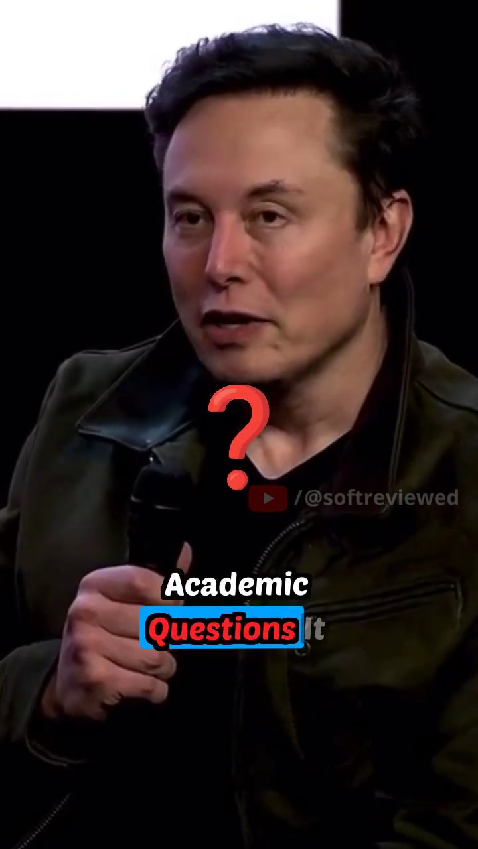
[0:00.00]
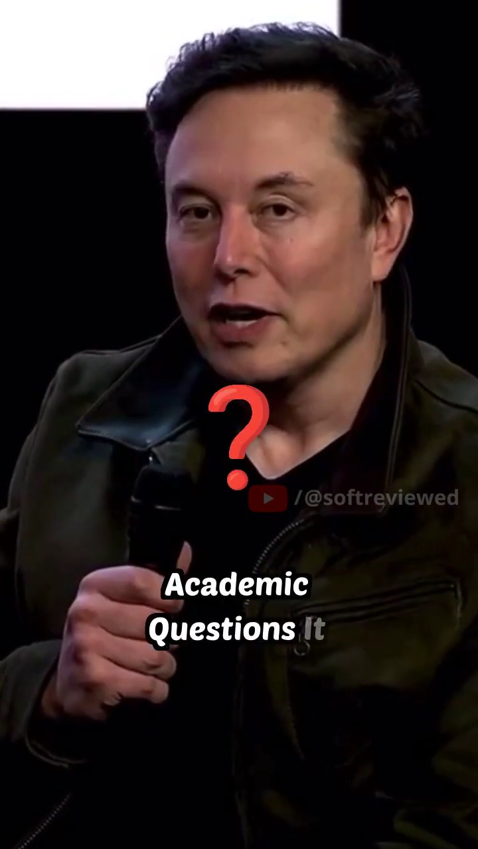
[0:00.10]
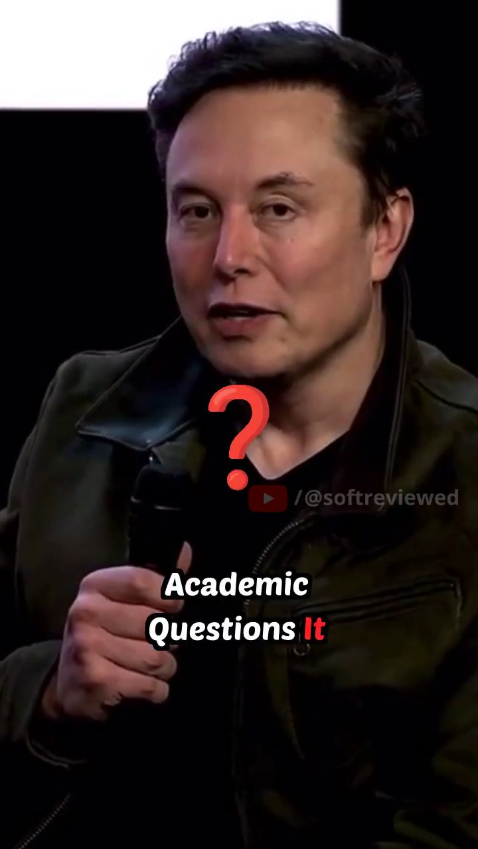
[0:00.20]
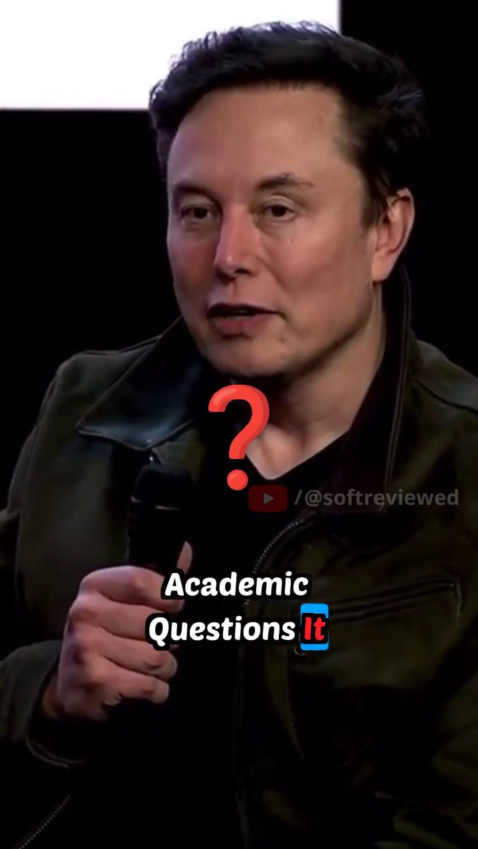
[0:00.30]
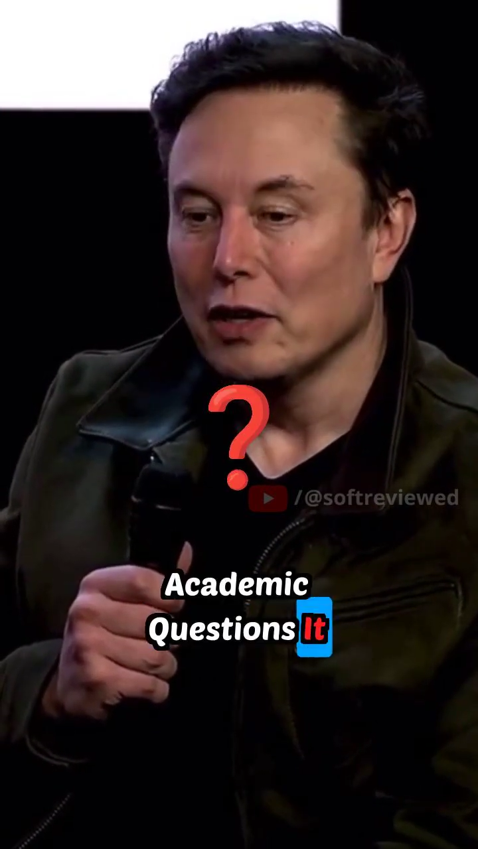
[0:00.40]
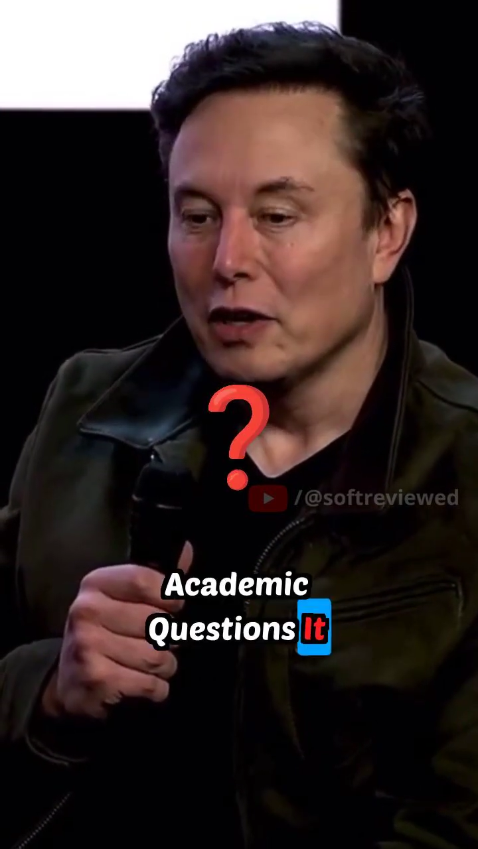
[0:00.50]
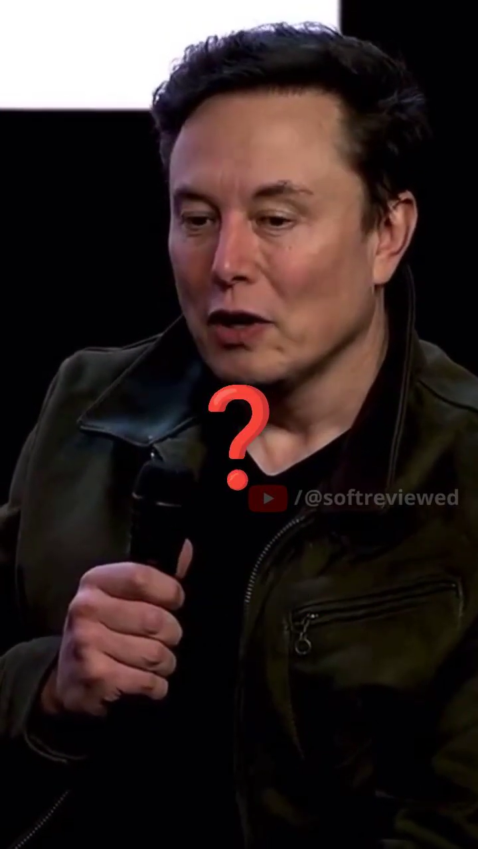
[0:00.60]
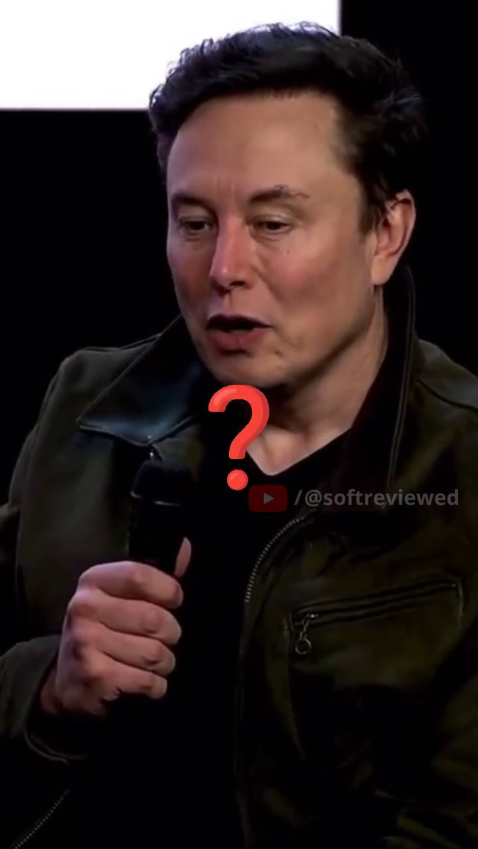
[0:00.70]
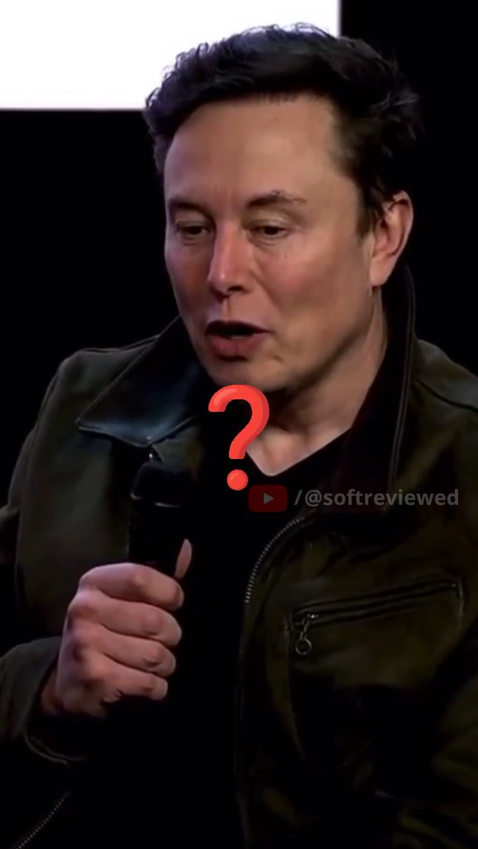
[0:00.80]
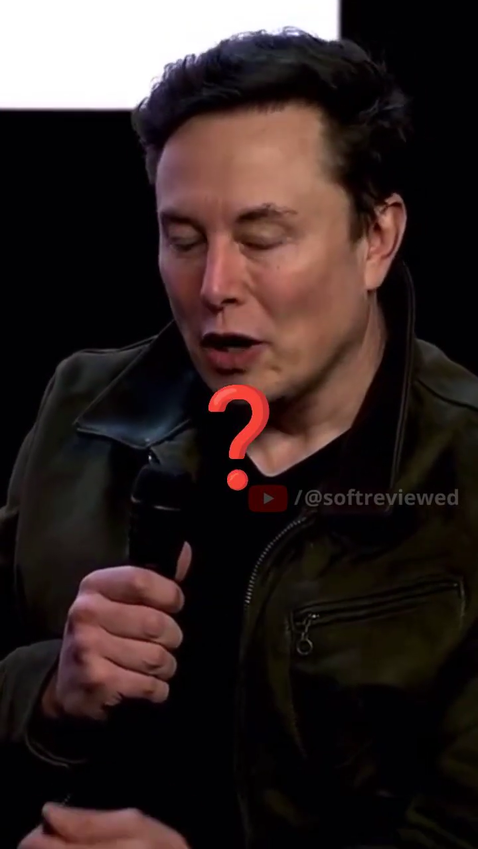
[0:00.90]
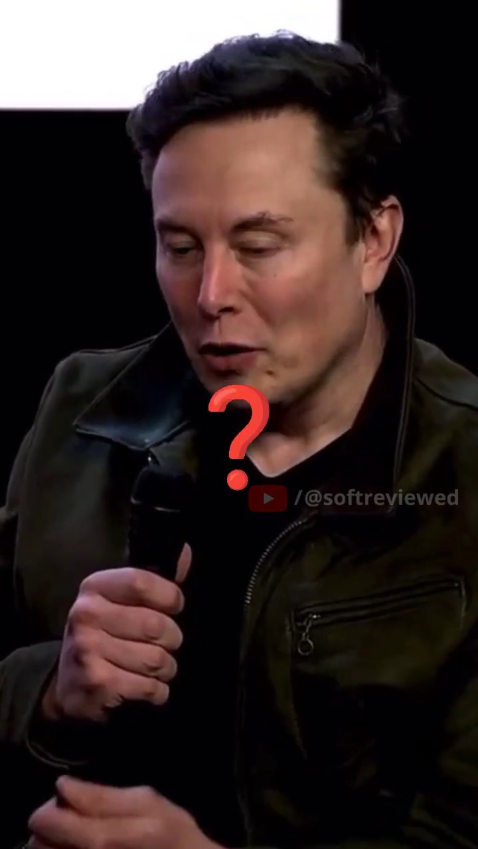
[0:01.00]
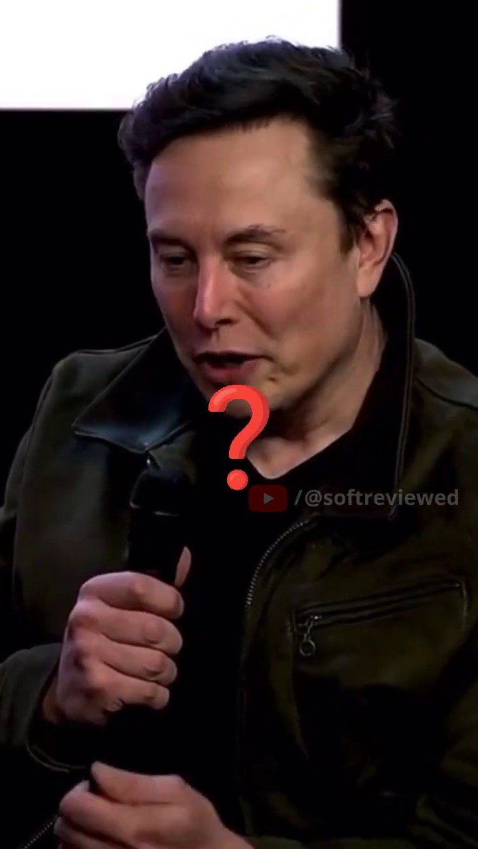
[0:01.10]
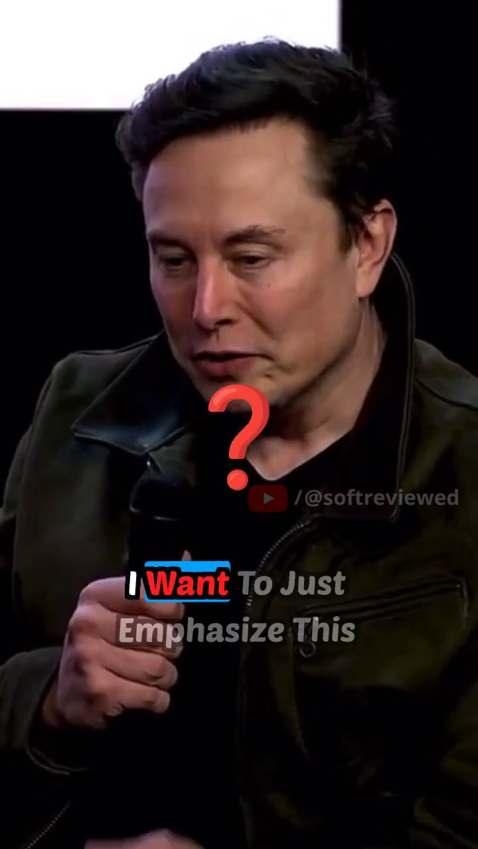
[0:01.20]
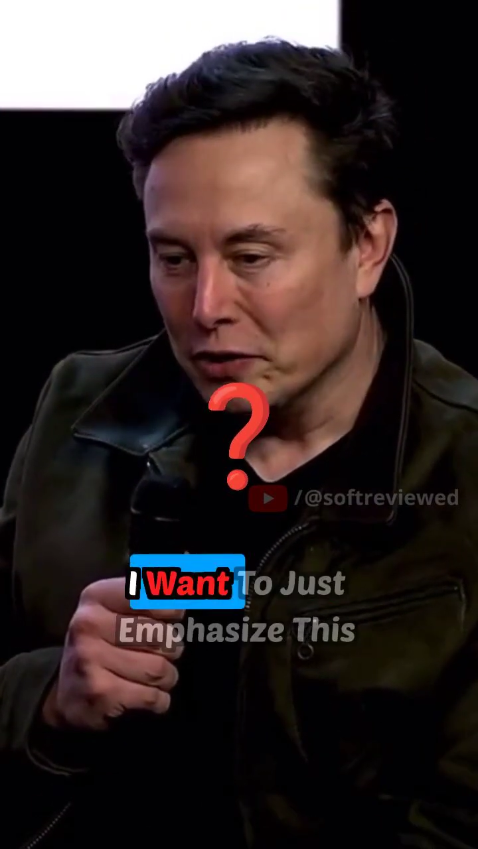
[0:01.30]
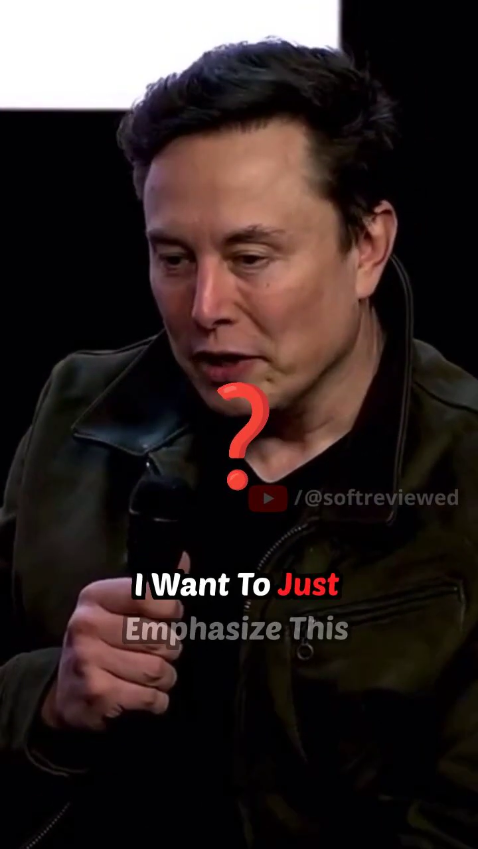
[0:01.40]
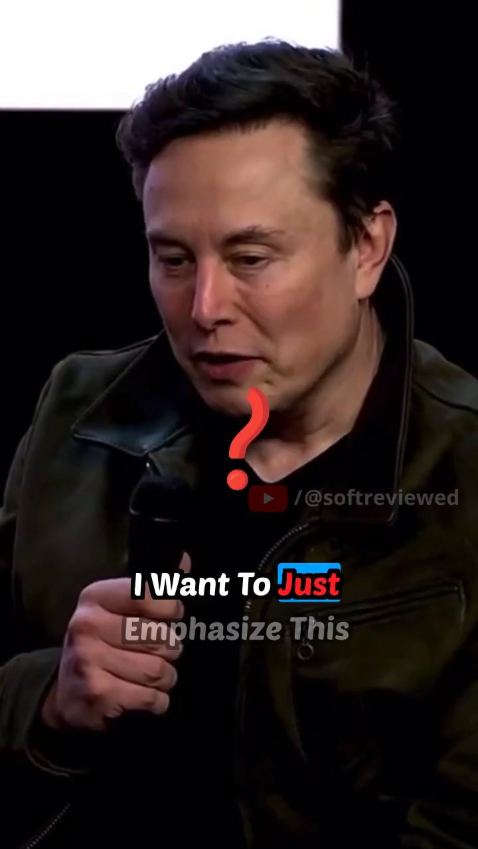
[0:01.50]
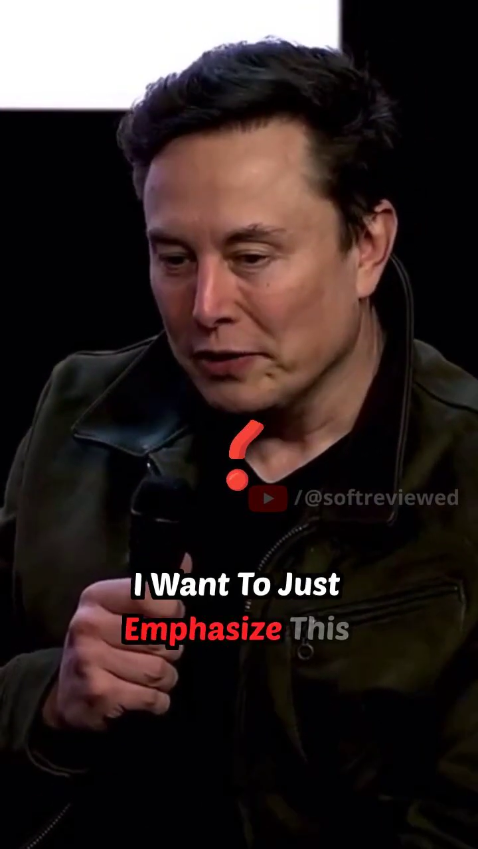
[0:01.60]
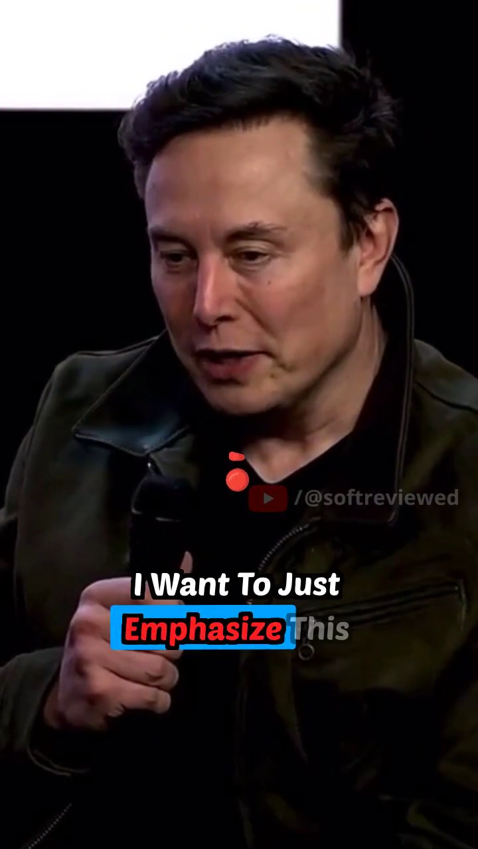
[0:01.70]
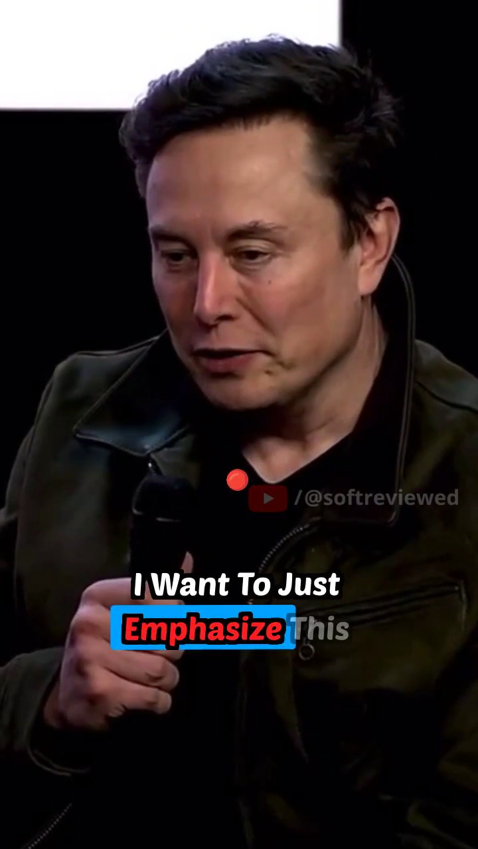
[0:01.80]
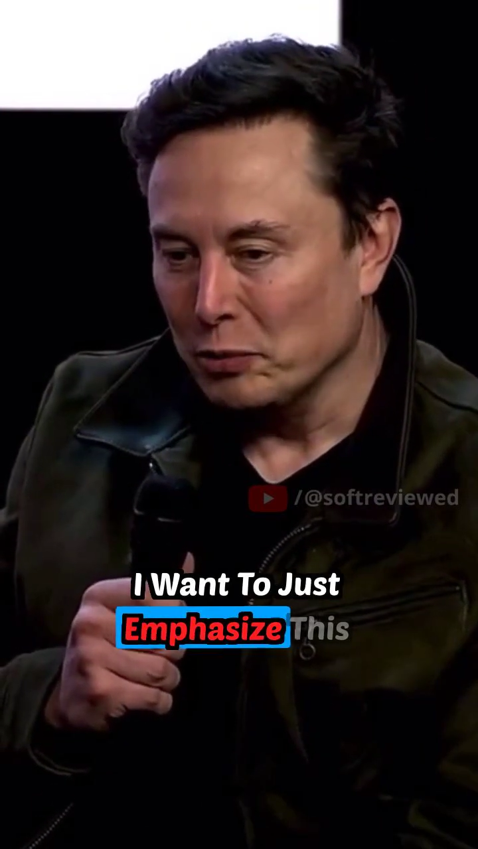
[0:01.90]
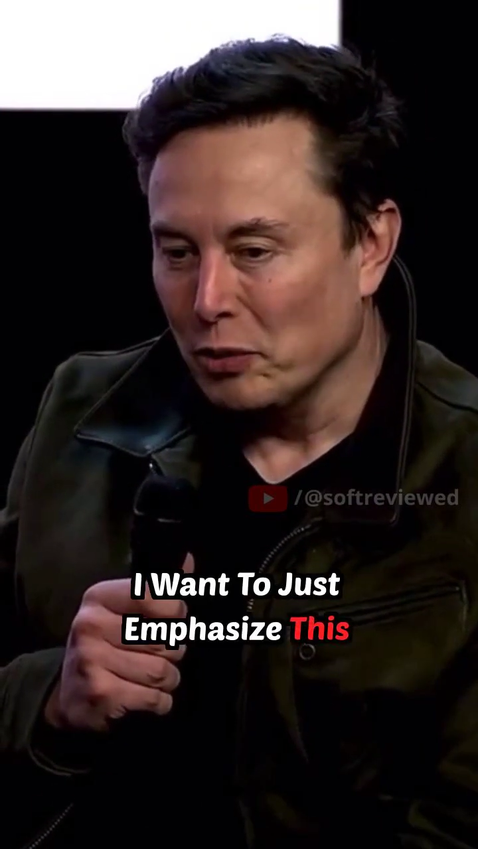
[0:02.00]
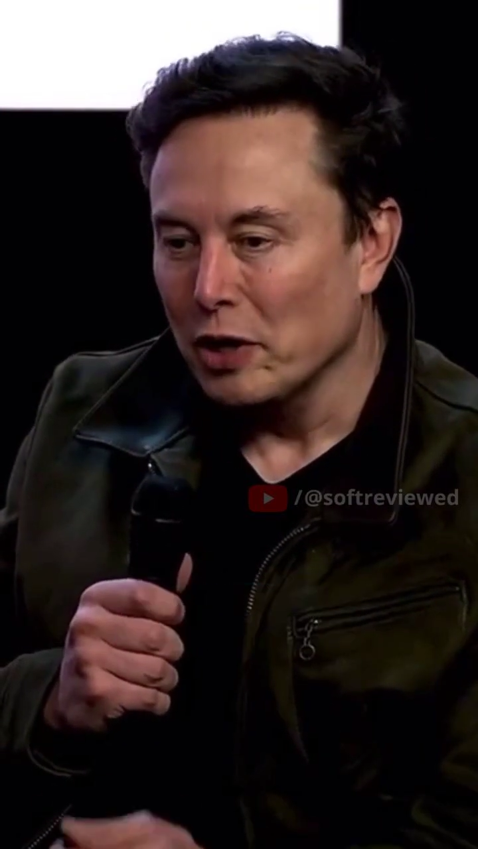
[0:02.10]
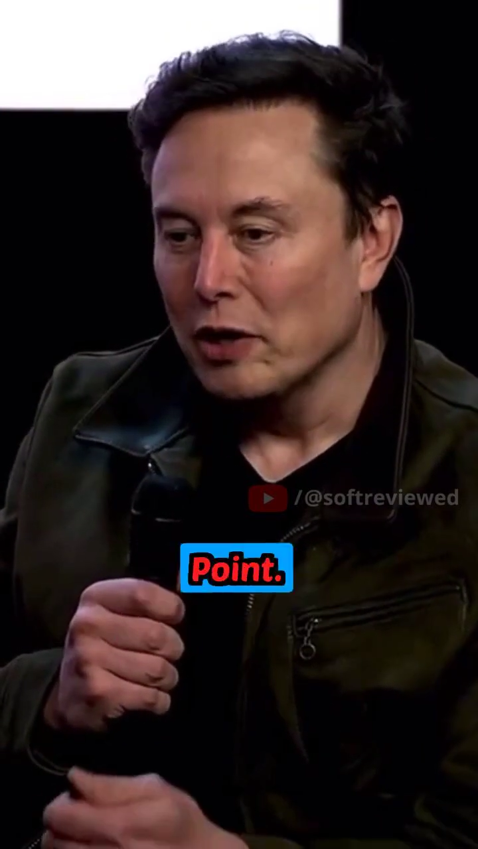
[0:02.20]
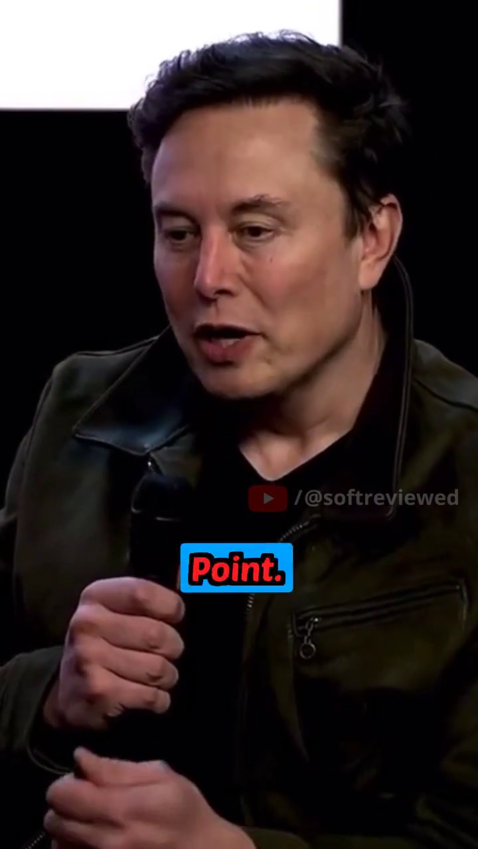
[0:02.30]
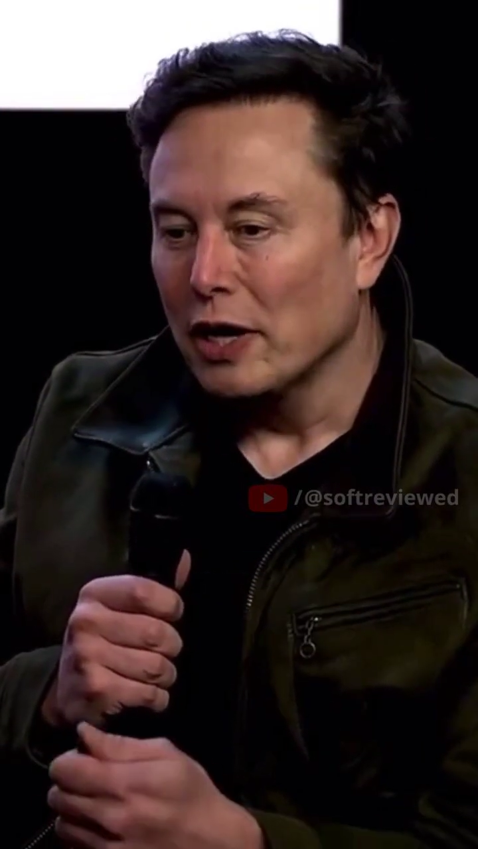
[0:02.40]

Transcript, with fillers: I want to just emphasize this point.